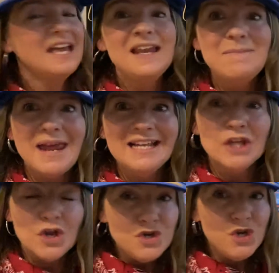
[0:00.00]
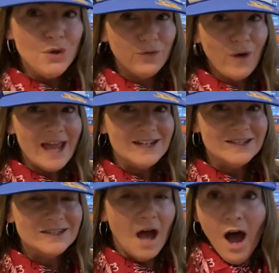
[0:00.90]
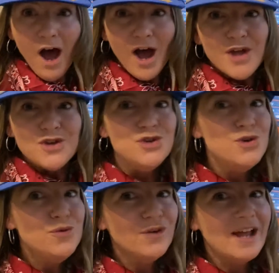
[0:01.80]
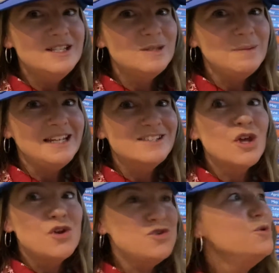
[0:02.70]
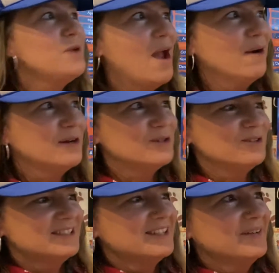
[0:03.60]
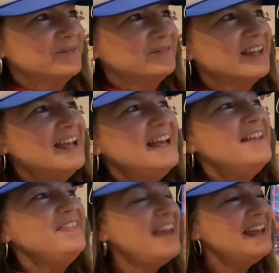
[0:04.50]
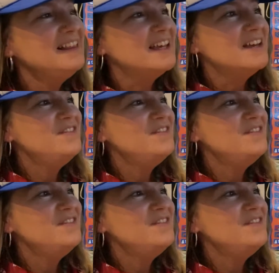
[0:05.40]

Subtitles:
and makes new friends. New friends means new characters. They live